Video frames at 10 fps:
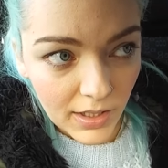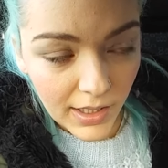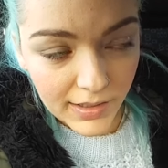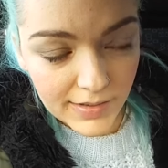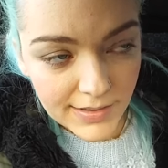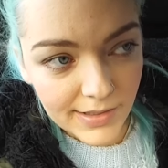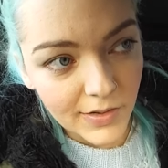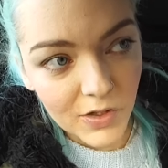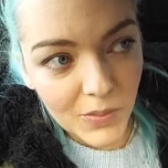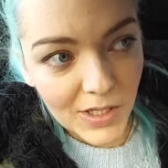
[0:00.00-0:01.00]
it's still
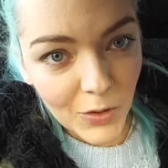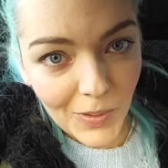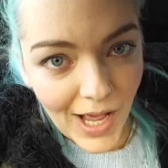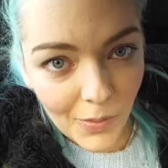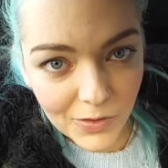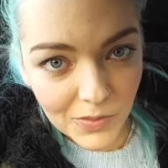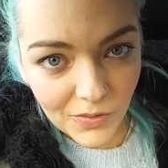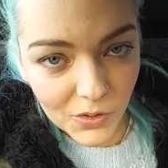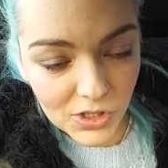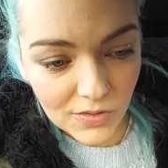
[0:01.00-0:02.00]
going to be a couple of hours
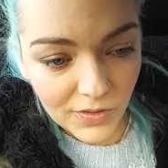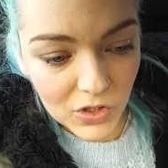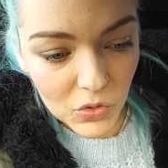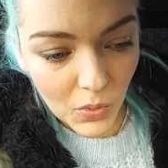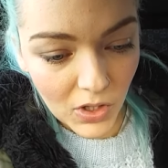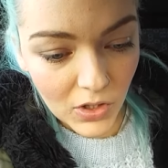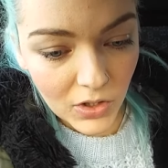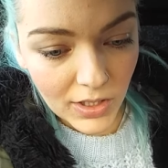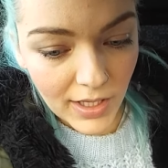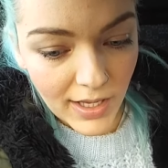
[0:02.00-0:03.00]
before she's finished
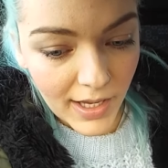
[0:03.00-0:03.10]
work.